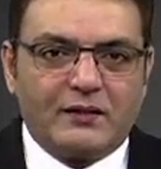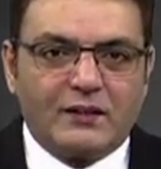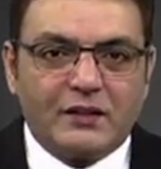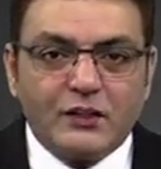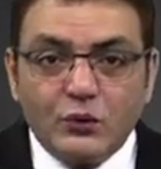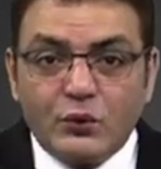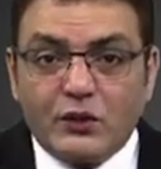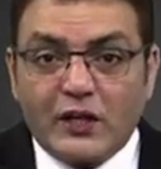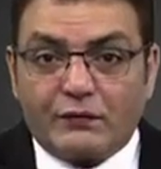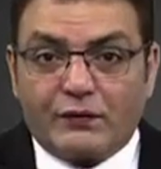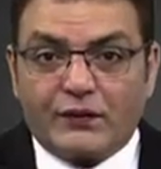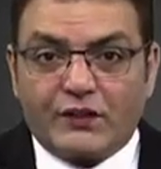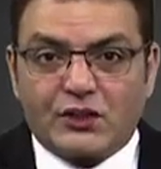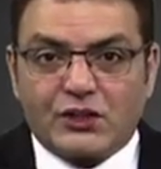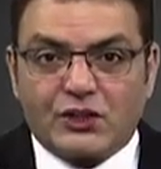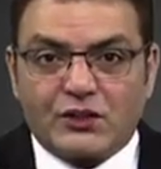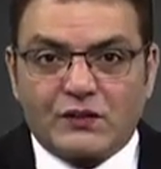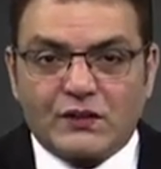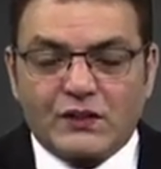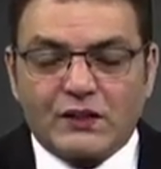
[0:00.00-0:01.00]
the new
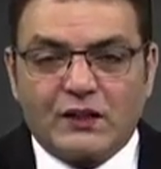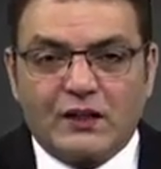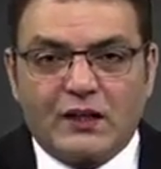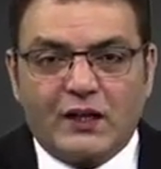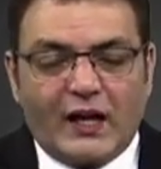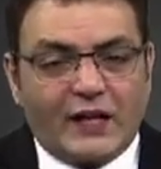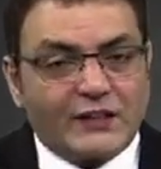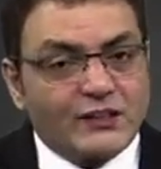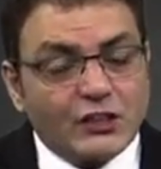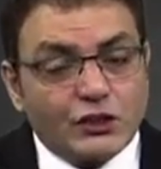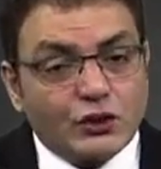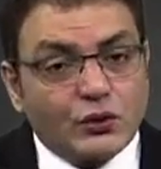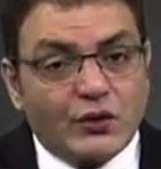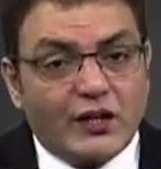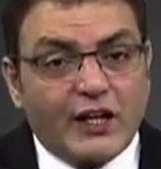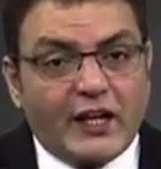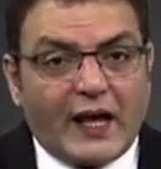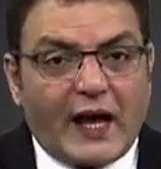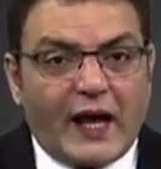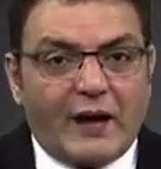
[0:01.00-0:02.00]
definitions. And just to
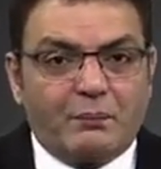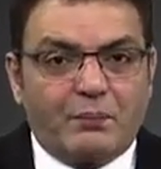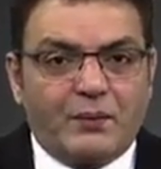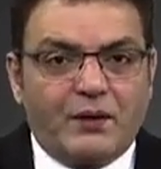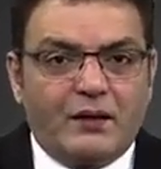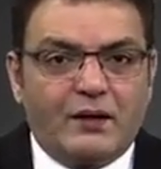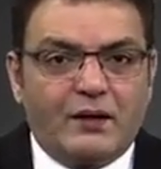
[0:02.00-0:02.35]
recap,